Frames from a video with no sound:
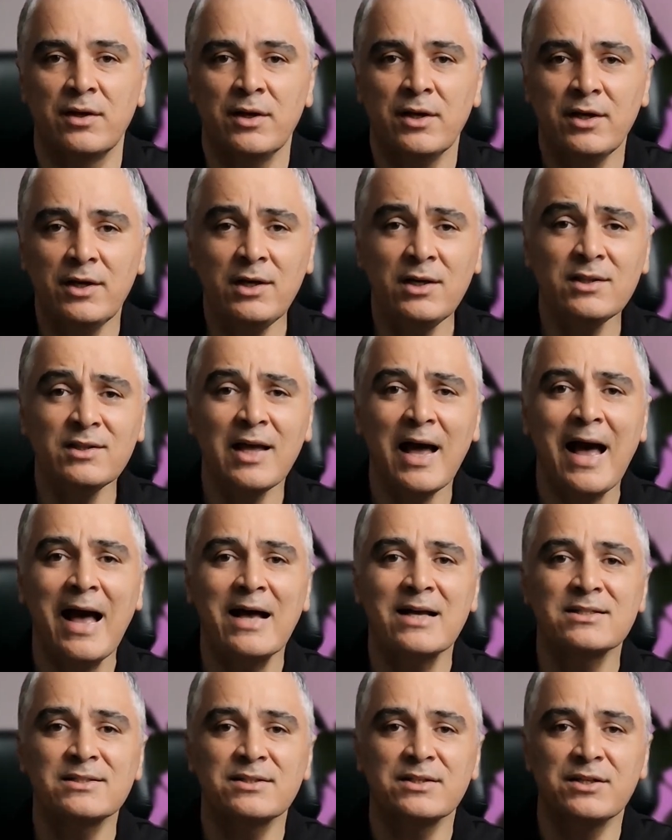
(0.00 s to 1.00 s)
It
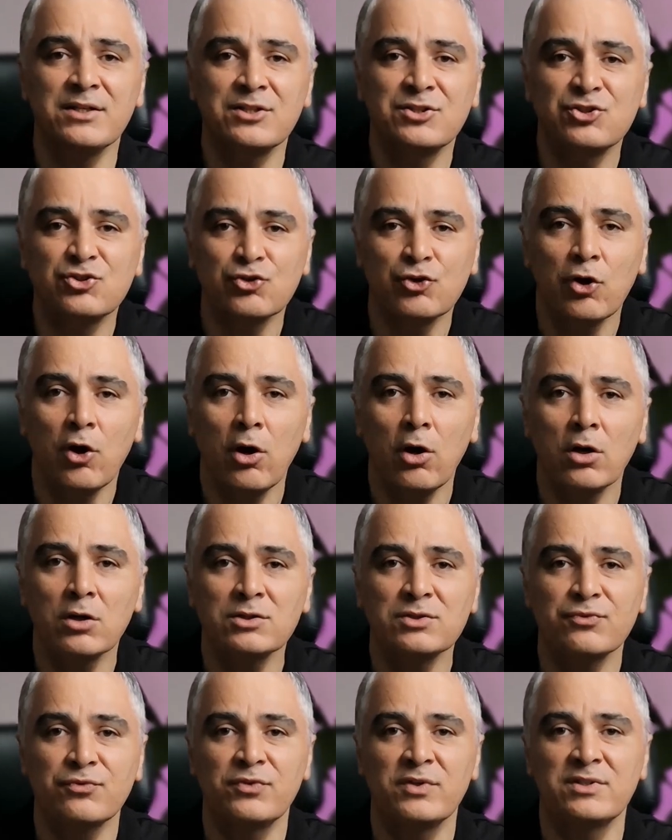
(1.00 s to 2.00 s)
has its
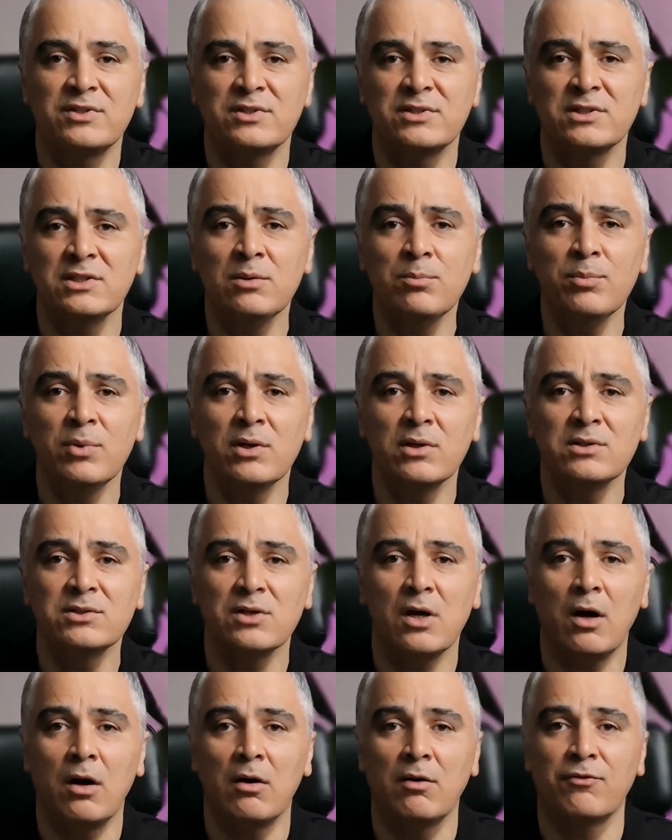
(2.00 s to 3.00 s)
cards with symbols
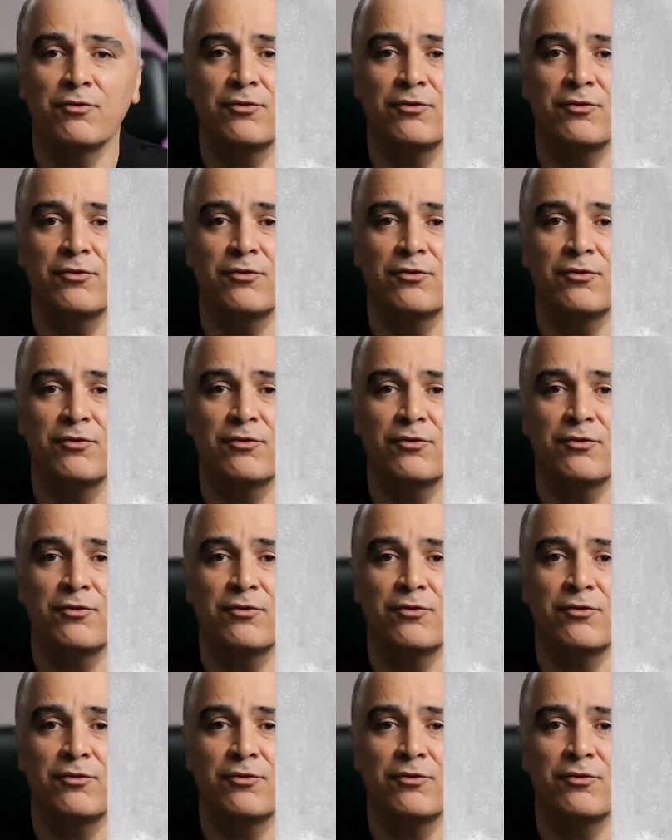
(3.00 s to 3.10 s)
of